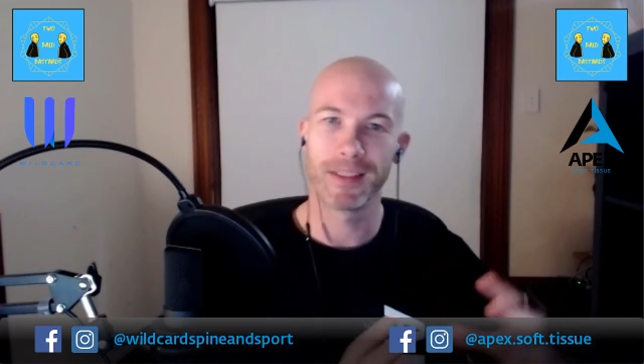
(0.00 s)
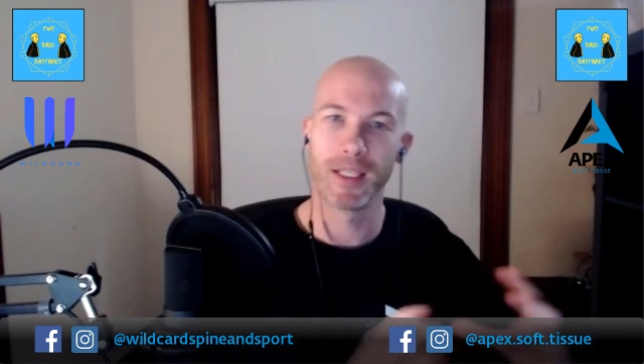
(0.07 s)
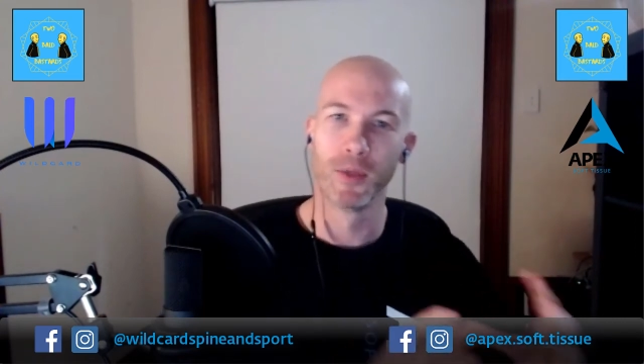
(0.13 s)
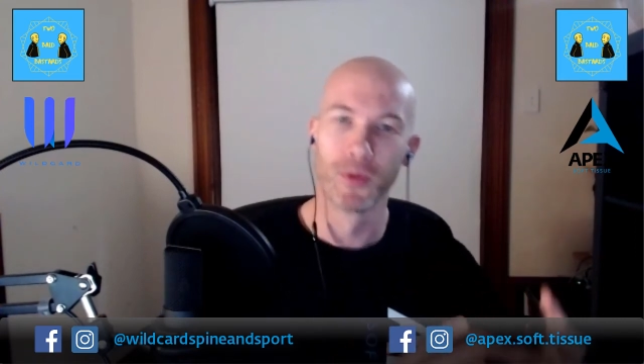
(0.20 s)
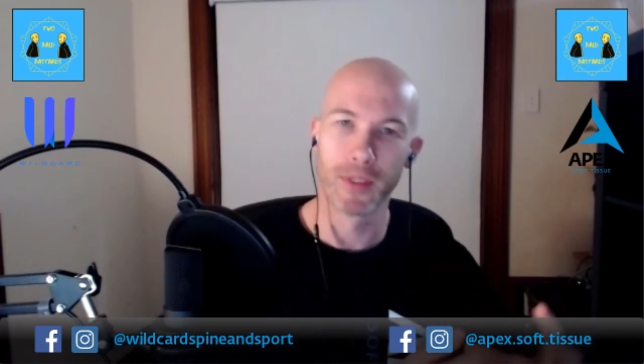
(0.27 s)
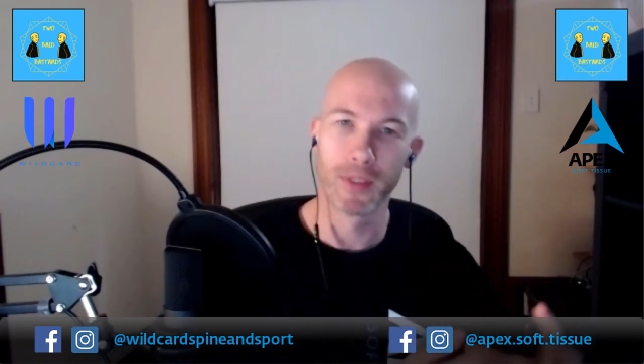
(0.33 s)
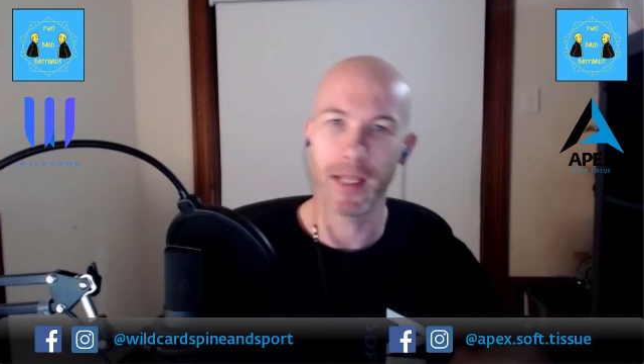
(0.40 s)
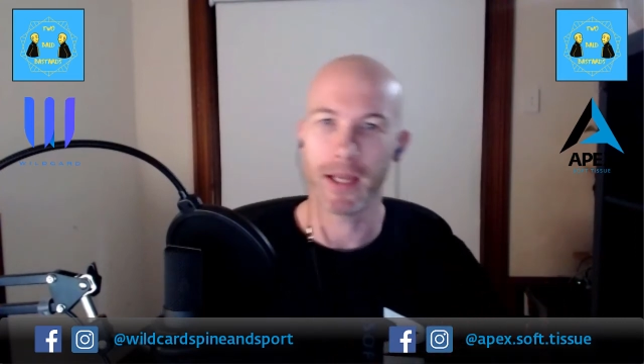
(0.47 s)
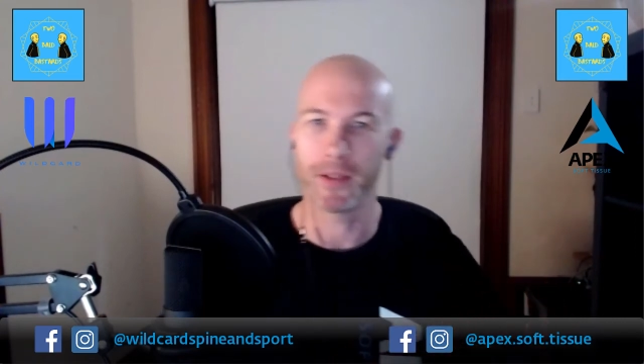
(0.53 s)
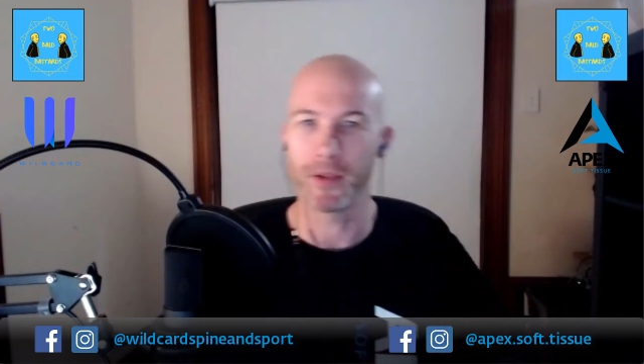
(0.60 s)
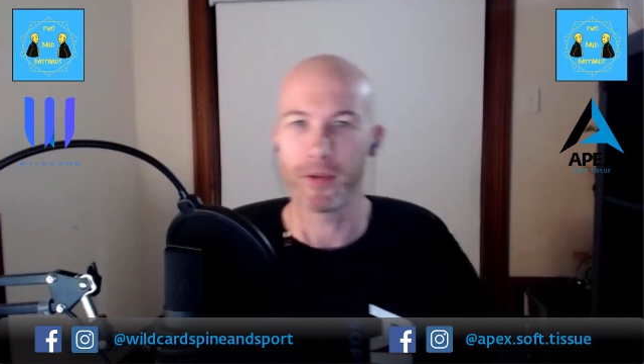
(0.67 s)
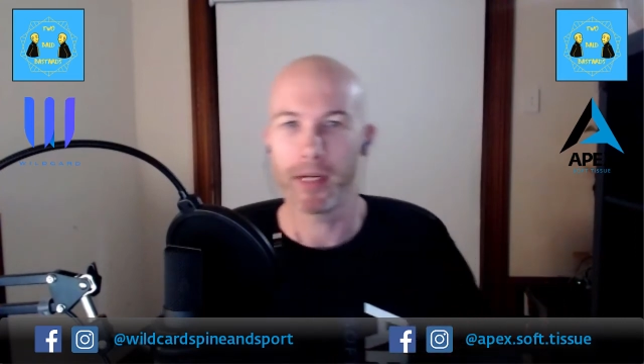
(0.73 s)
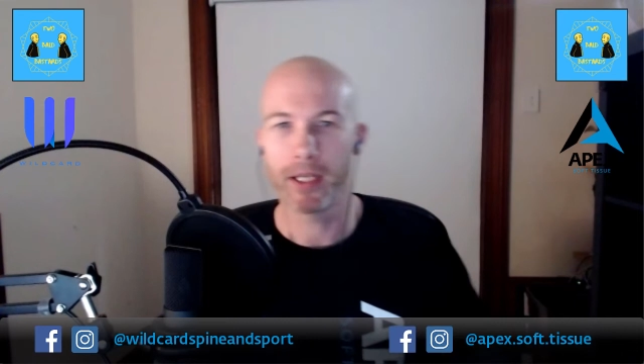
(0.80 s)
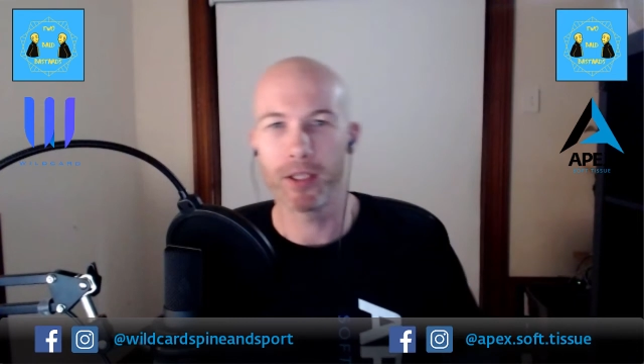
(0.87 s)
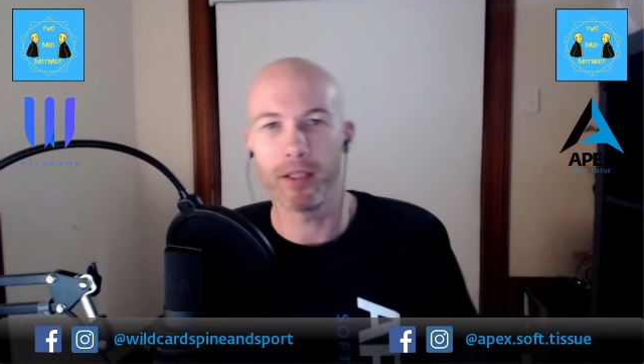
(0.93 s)
tilt in that
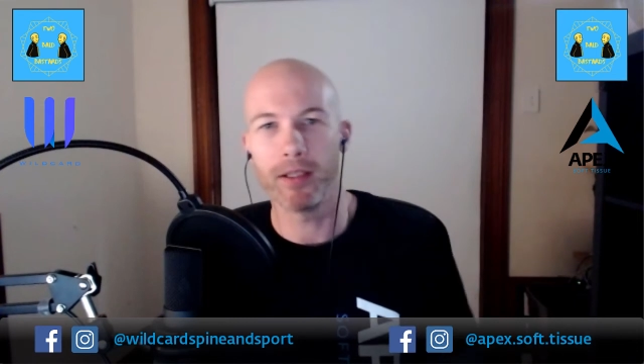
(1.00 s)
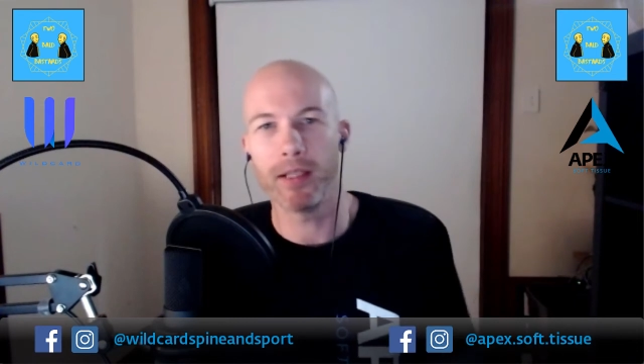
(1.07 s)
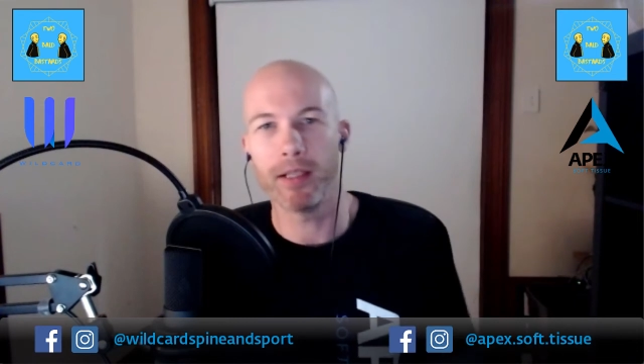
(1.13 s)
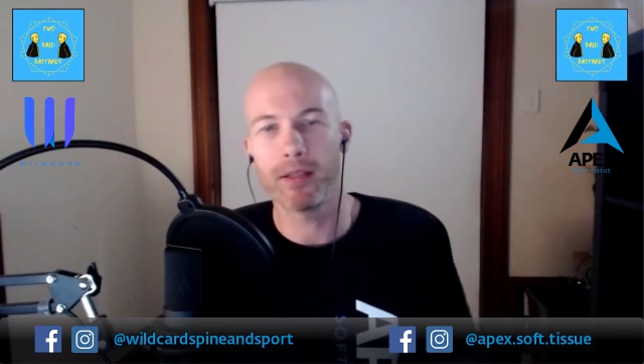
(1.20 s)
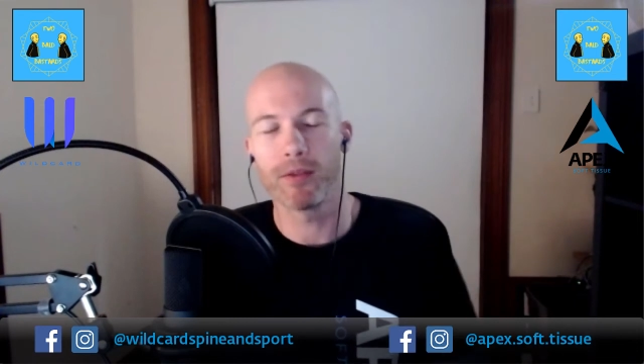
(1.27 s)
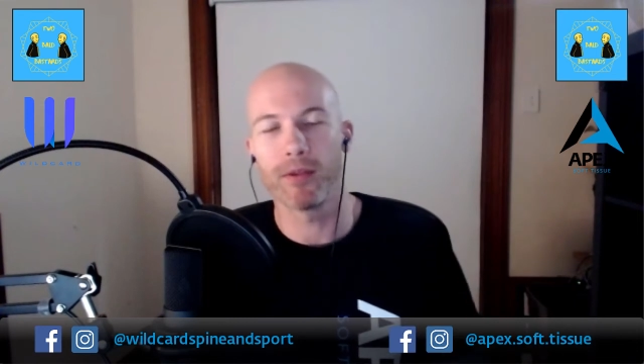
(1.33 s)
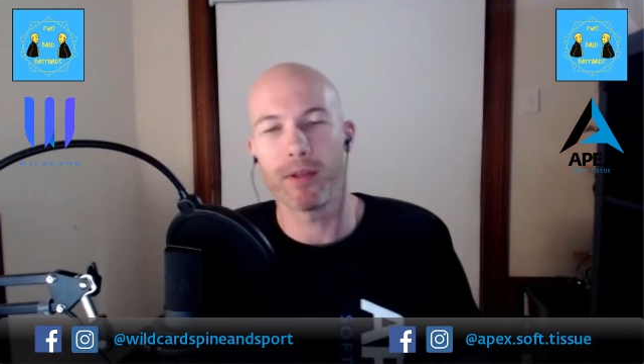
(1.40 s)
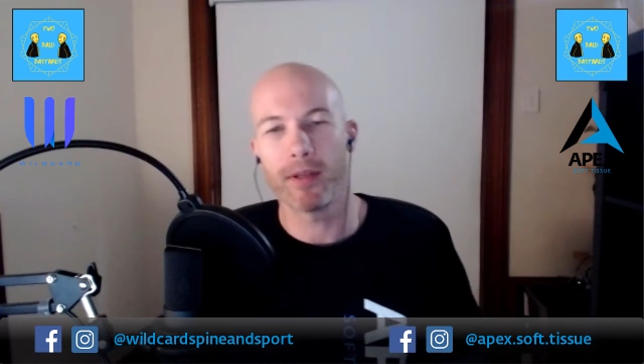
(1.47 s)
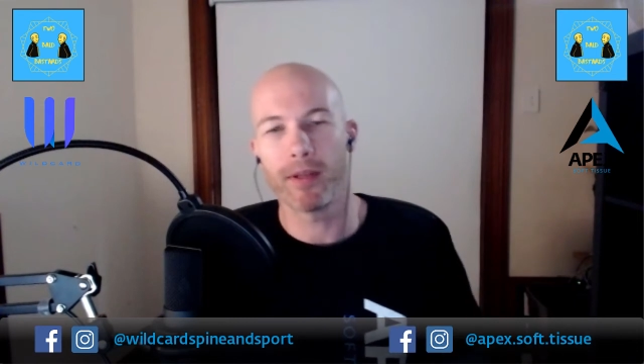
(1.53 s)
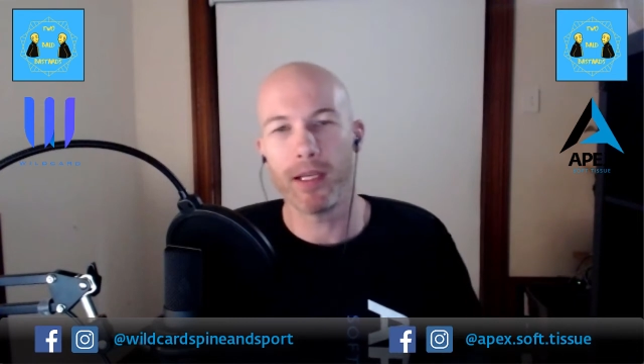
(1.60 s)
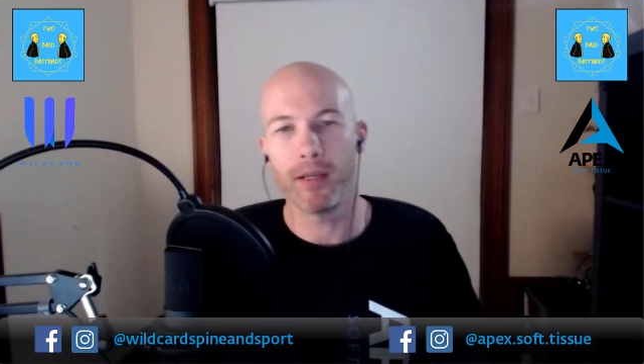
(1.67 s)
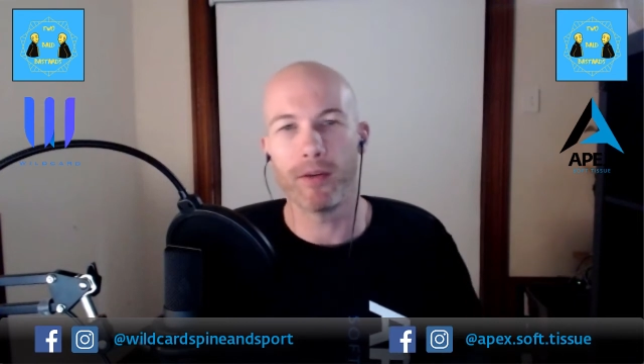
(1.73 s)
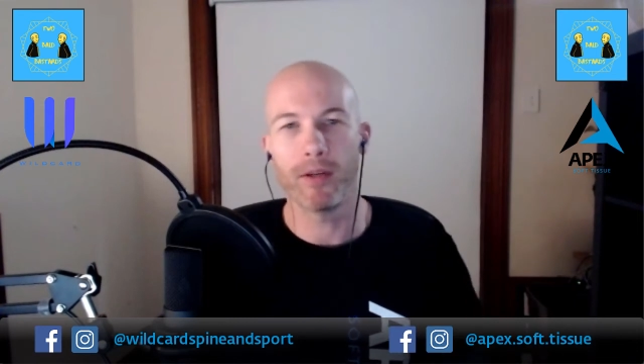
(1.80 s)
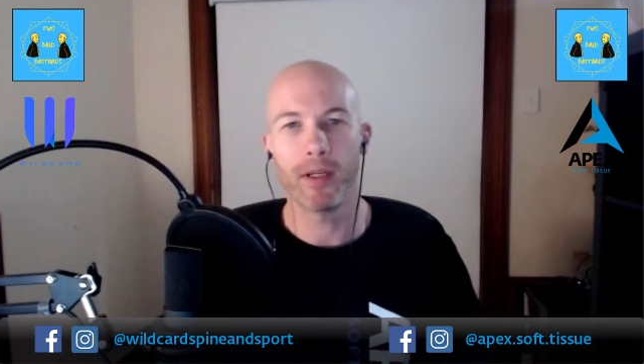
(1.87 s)
direction, that sort of thing,